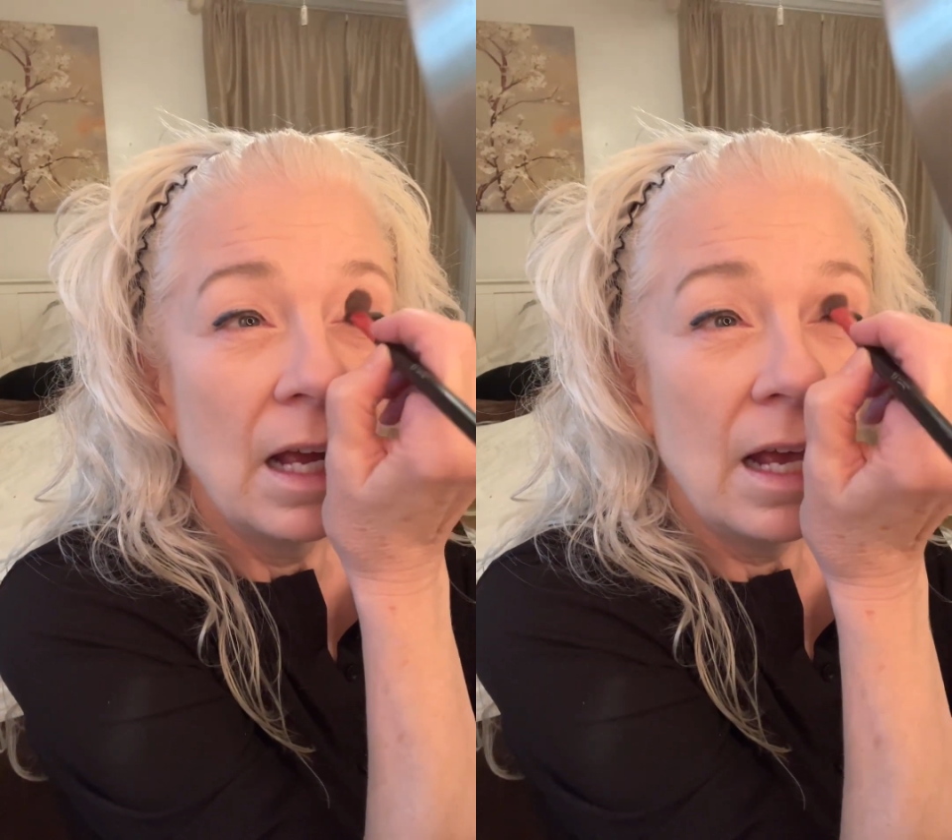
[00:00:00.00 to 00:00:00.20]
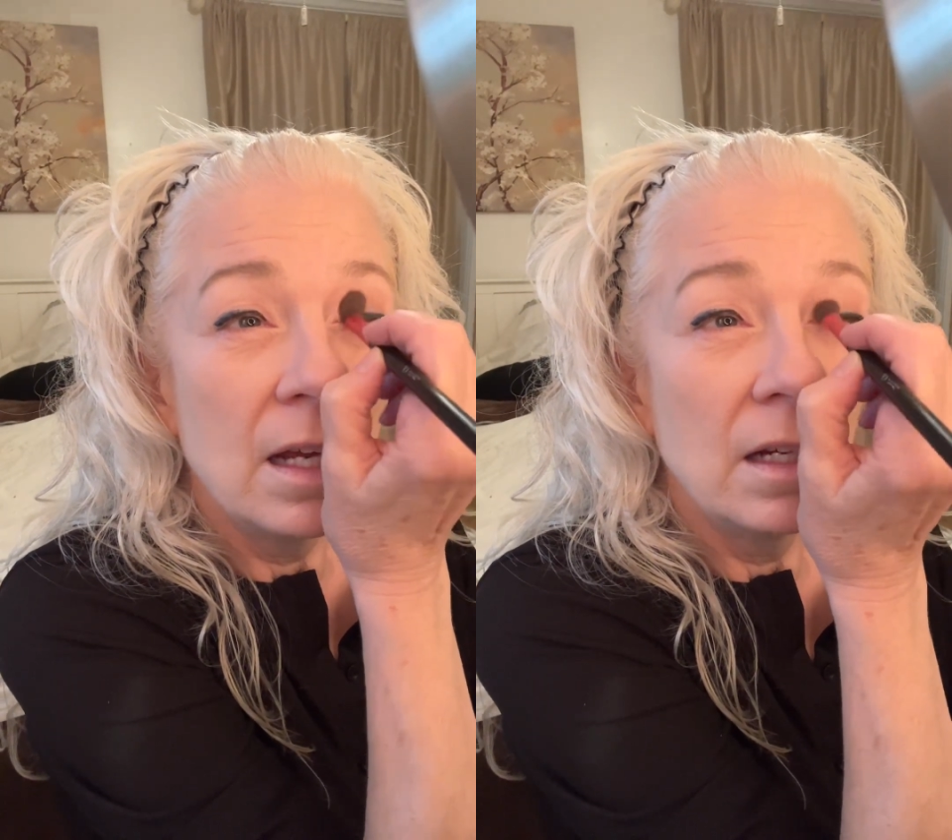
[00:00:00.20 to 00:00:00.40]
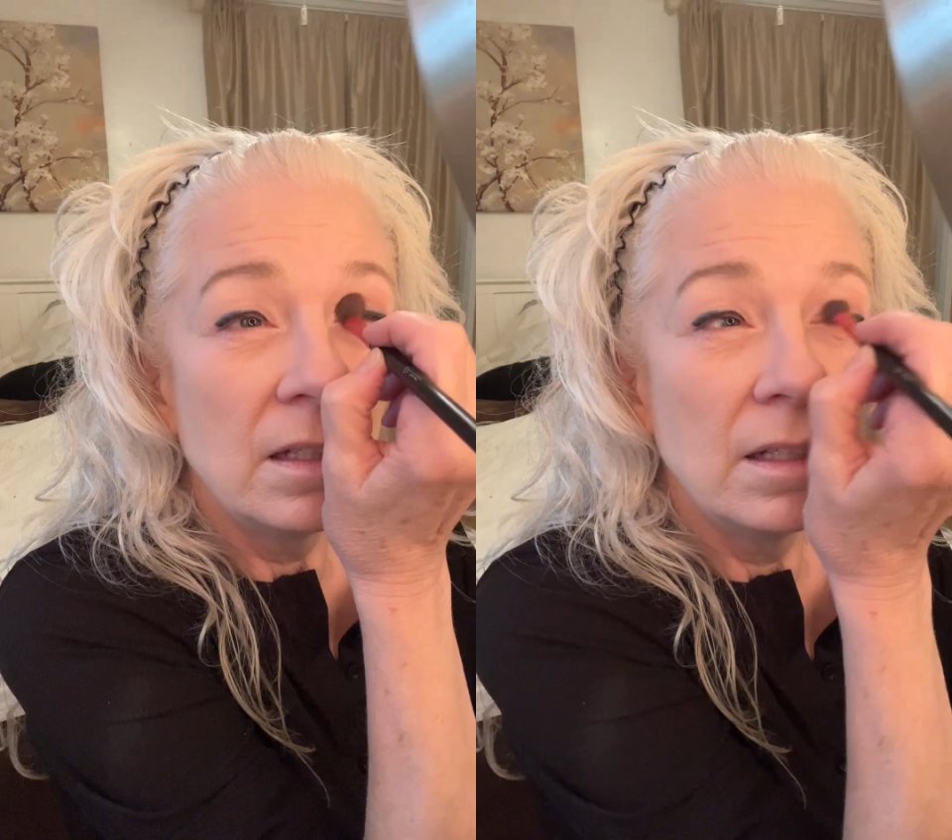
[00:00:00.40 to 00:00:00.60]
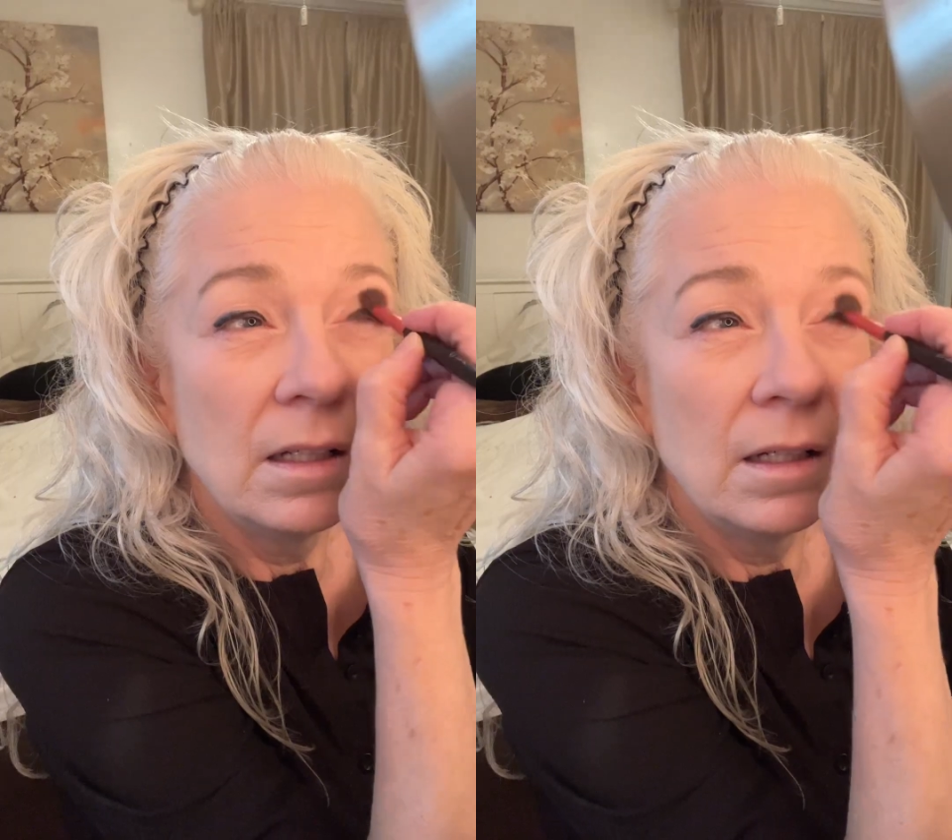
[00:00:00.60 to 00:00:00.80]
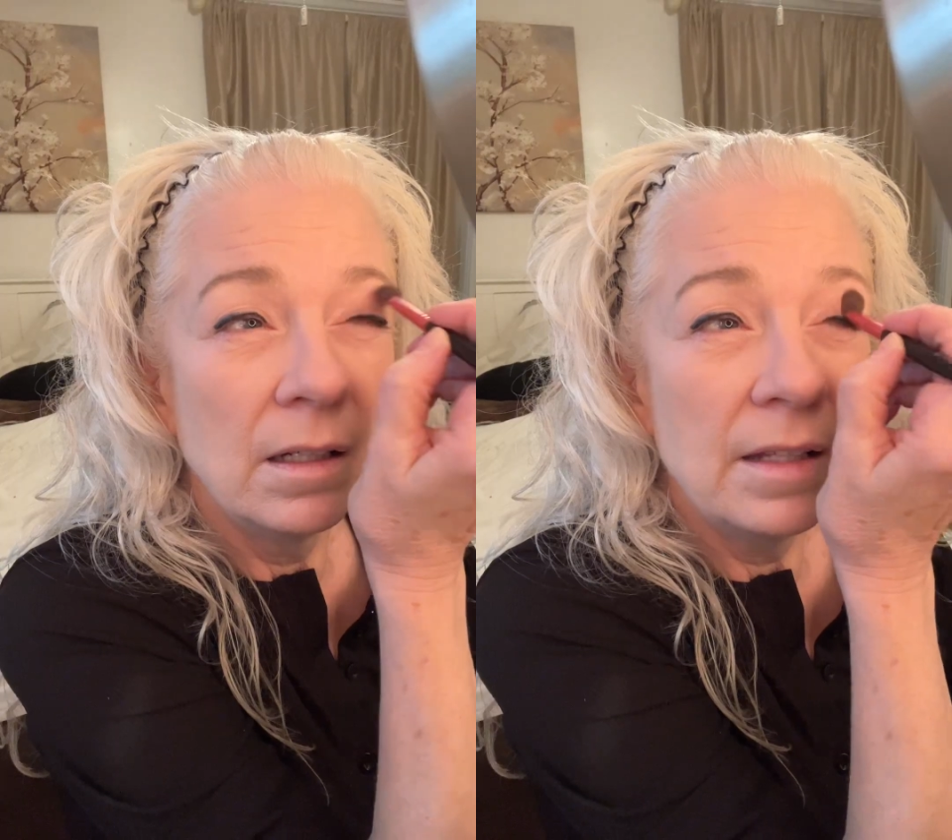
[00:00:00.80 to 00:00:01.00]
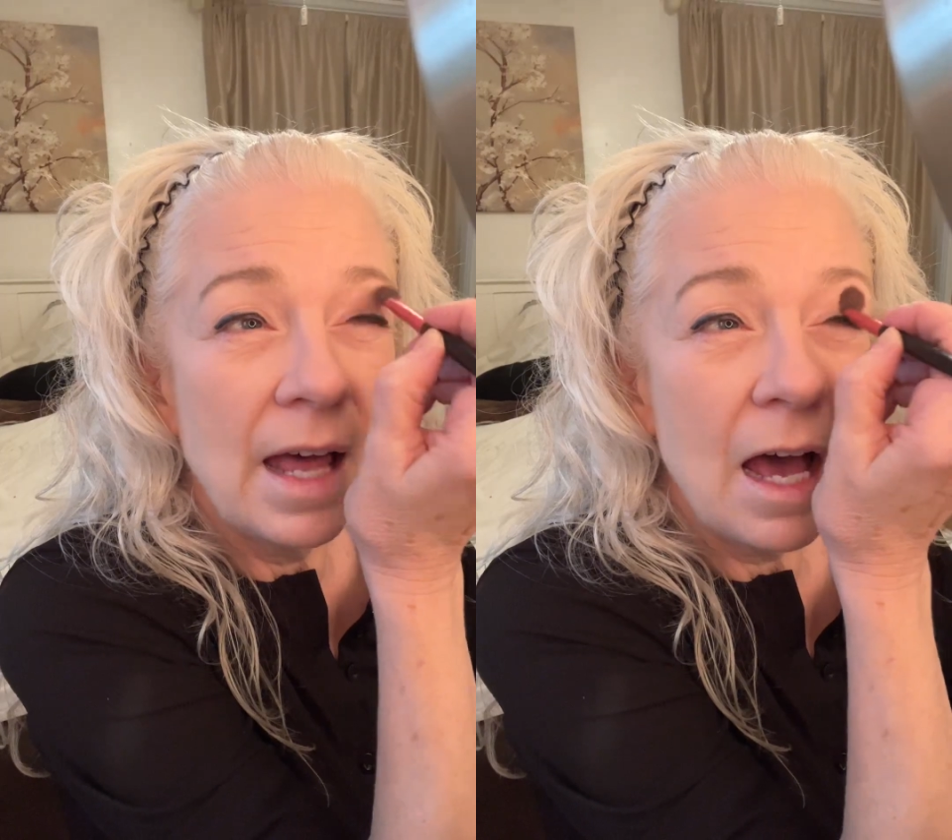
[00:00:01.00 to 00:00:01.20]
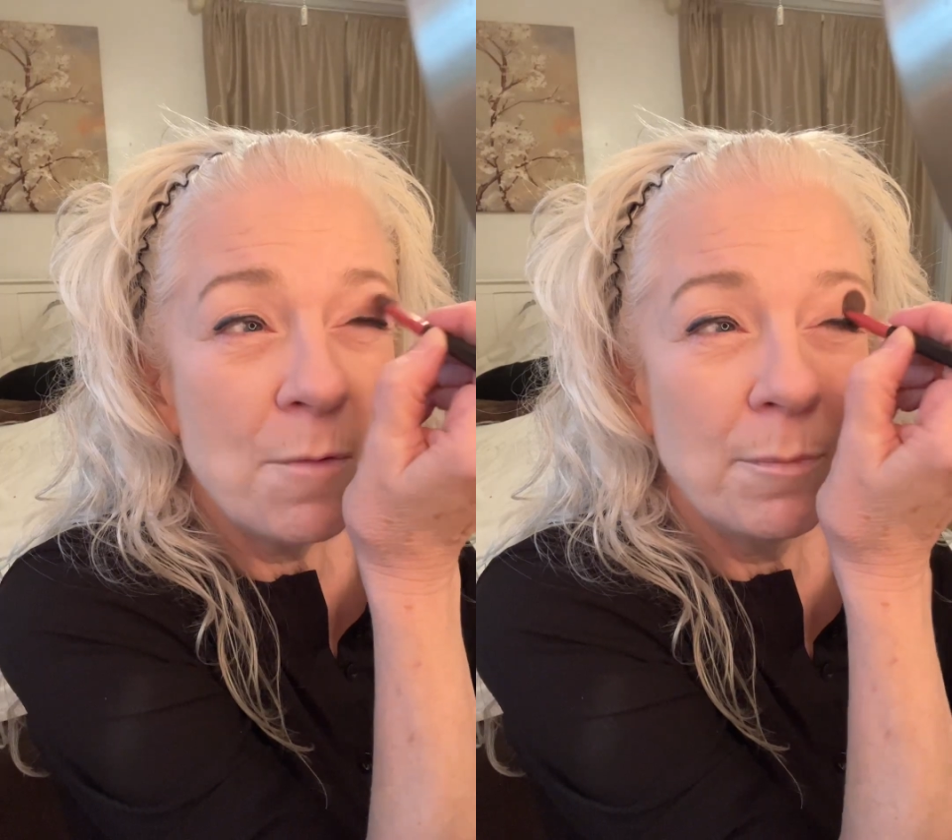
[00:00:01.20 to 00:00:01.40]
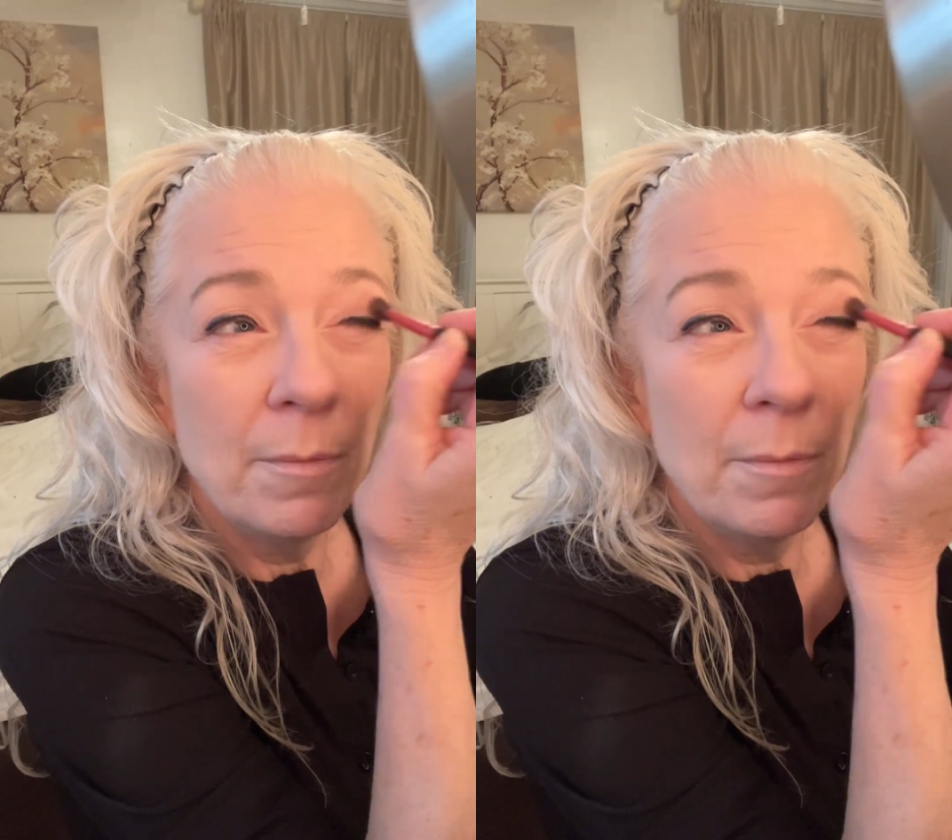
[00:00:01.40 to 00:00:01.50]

And that